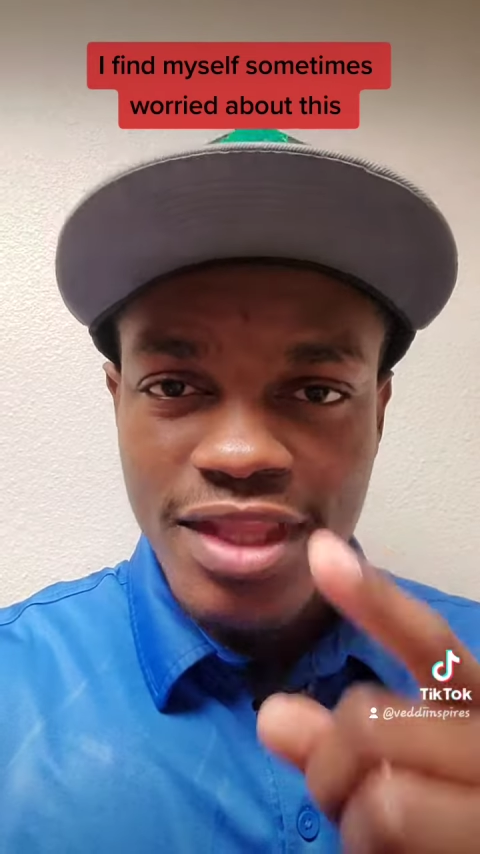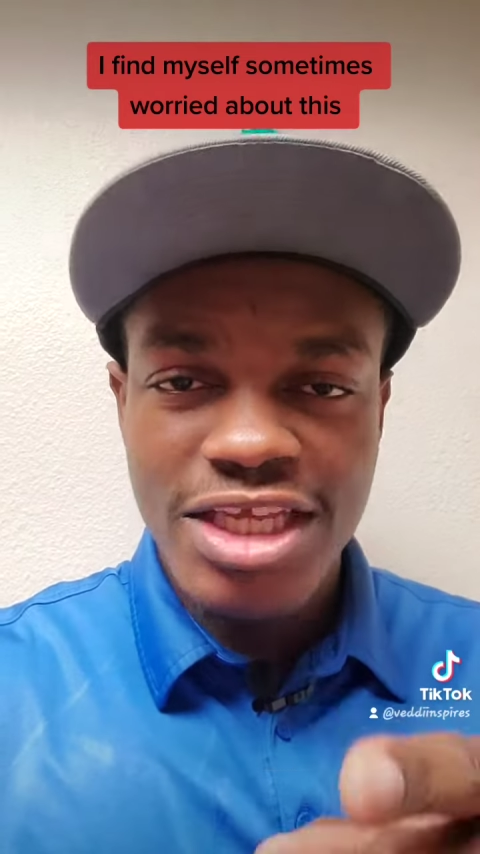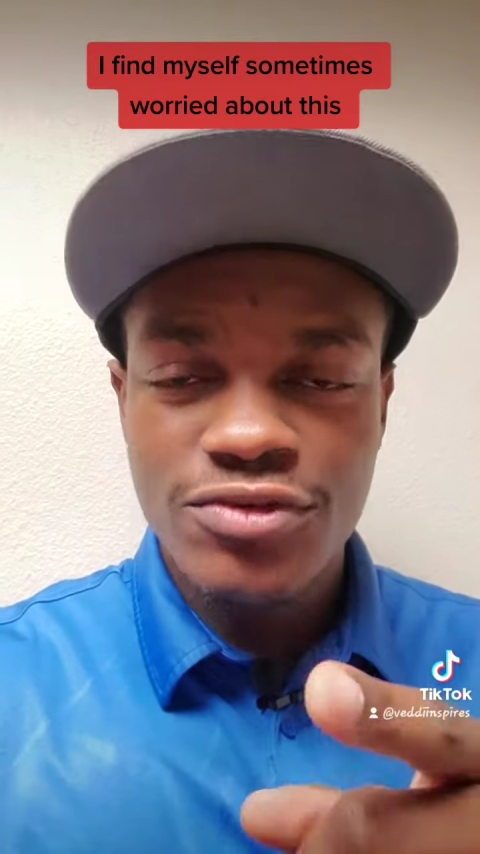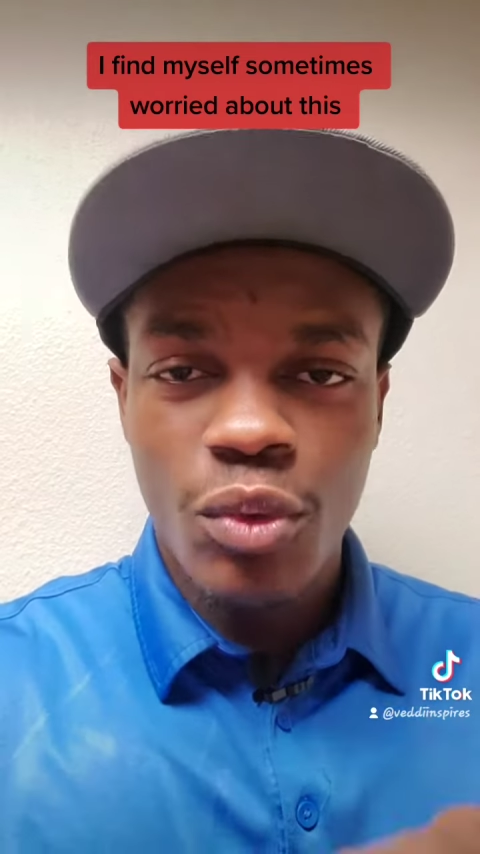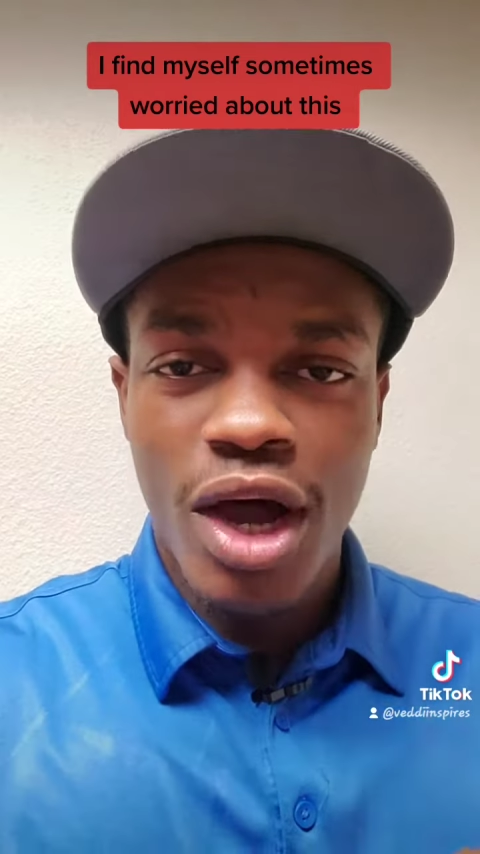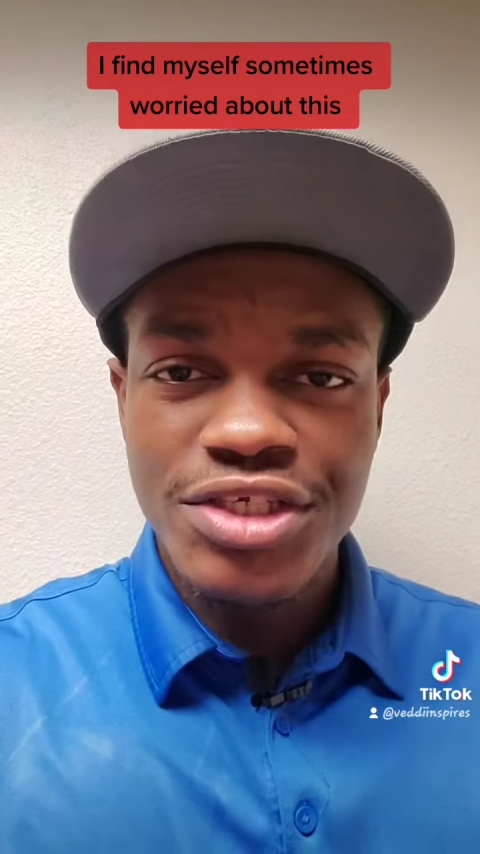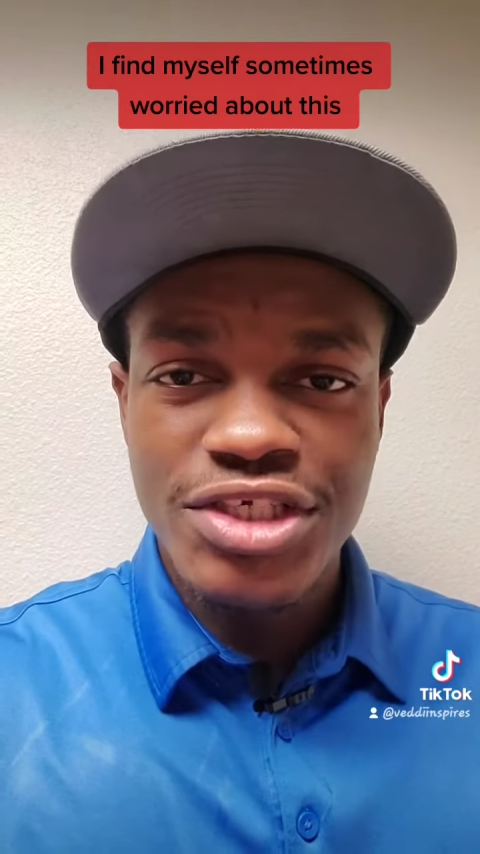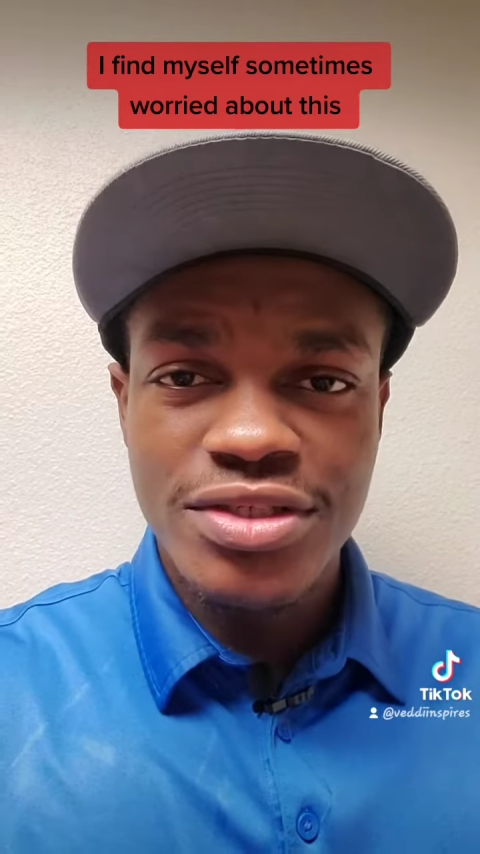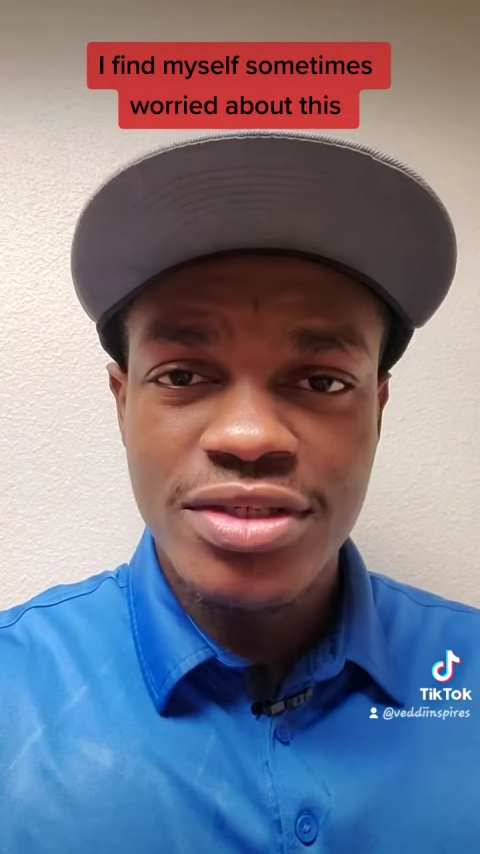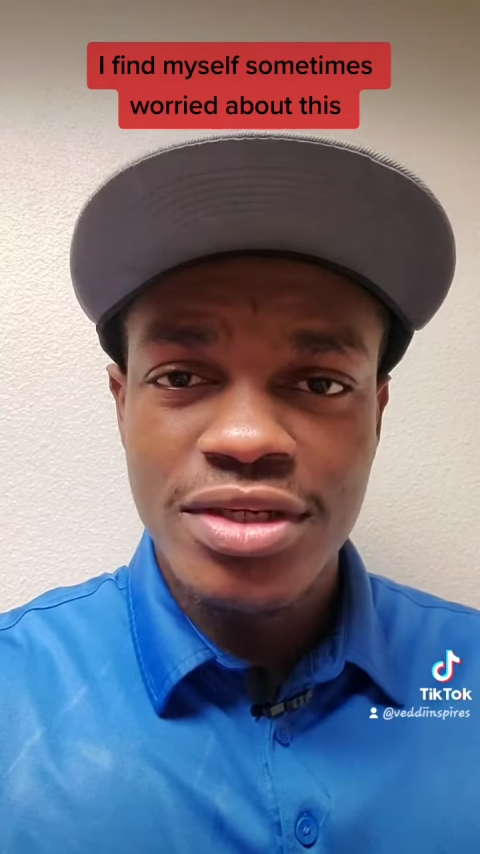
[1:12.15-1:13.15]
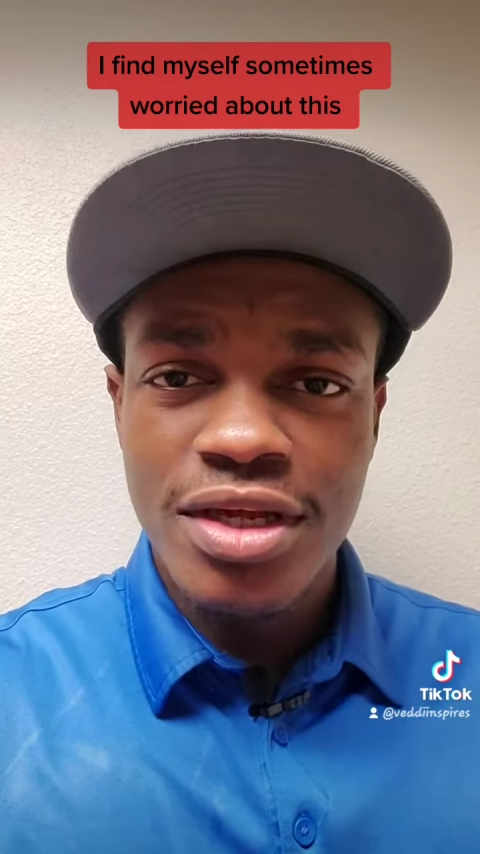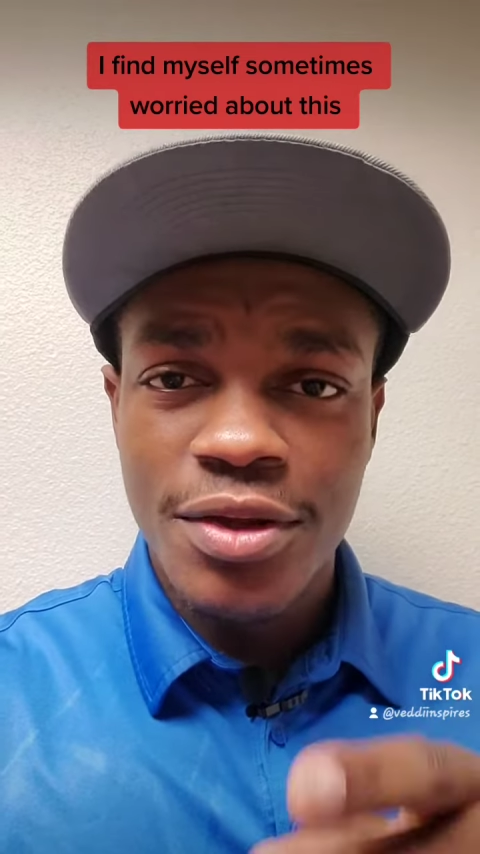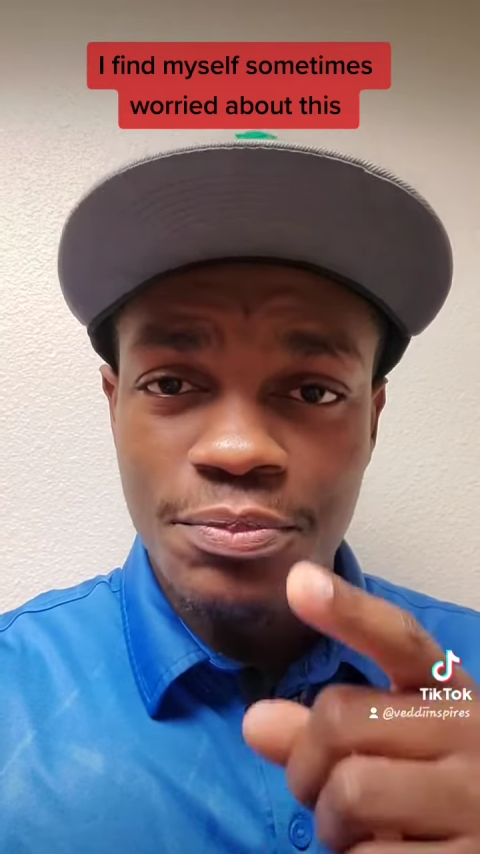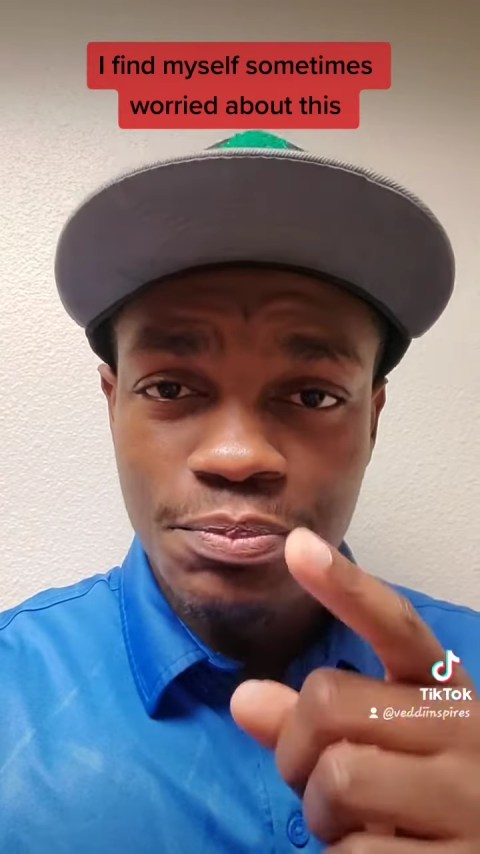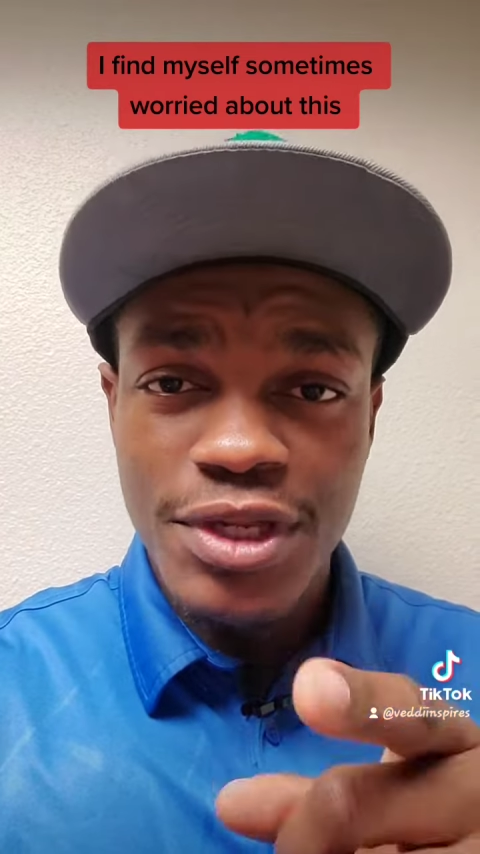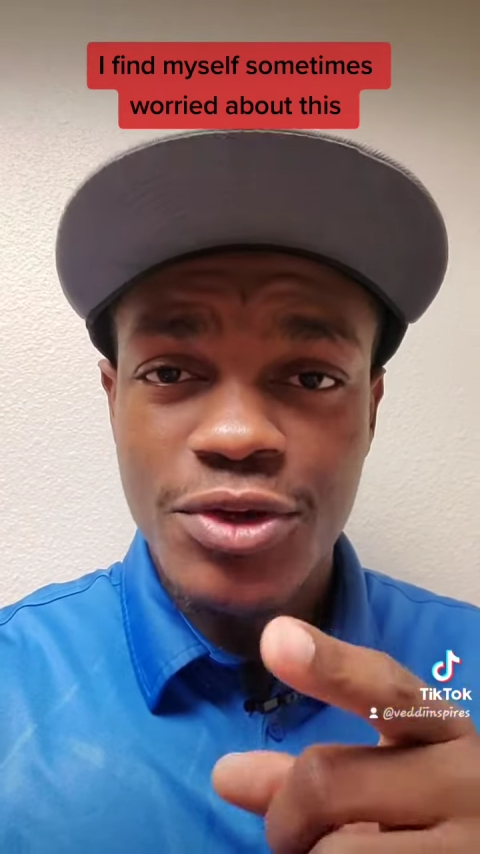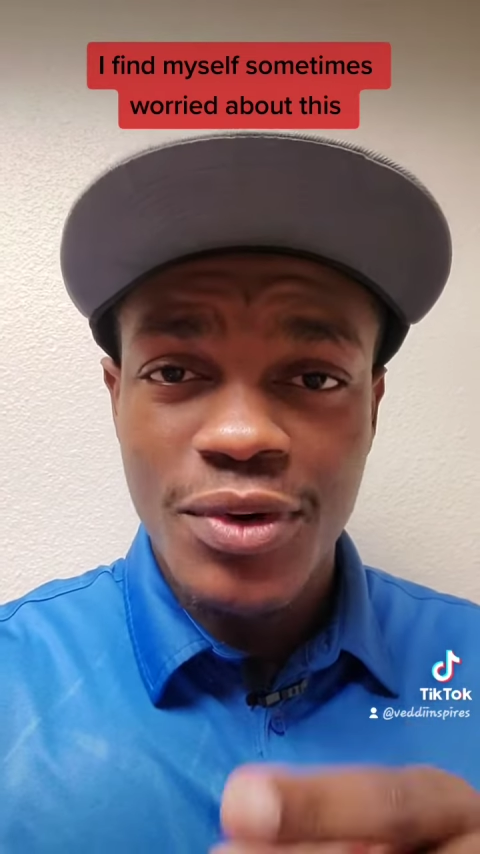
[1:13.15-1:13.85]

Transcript: Thanks for watching. Be